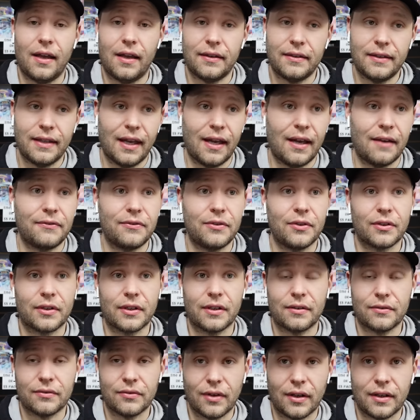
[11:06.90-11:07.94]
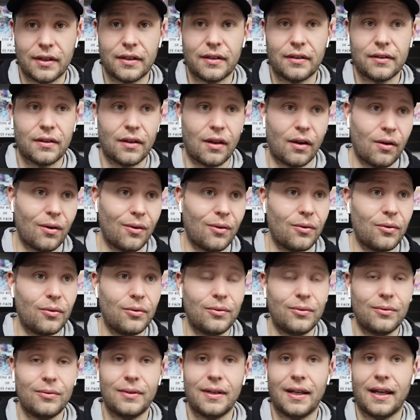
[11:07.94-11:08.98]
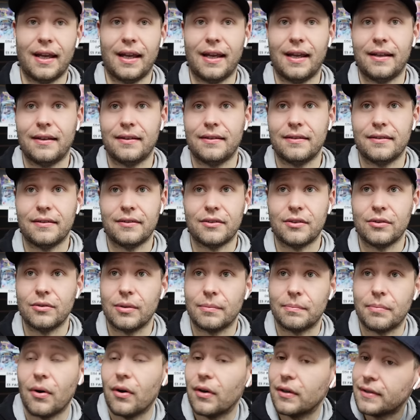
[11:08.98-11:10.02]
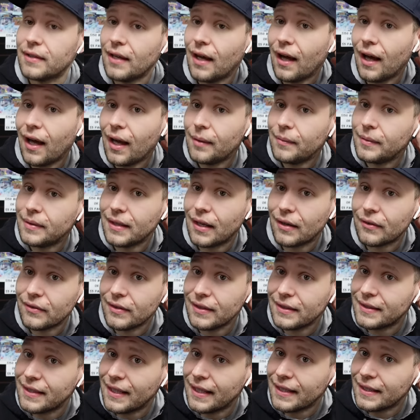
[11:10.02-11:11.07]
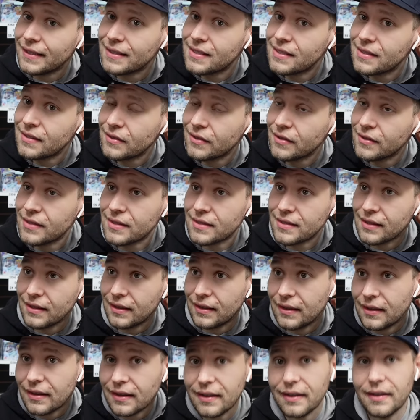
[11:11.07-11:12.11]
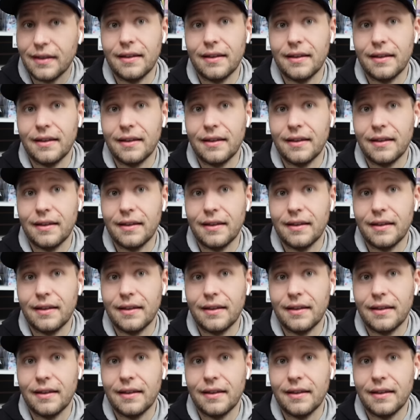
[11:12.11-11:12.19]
Yeah, if you're gonna run it alone and do it part-time and not really take it seriously,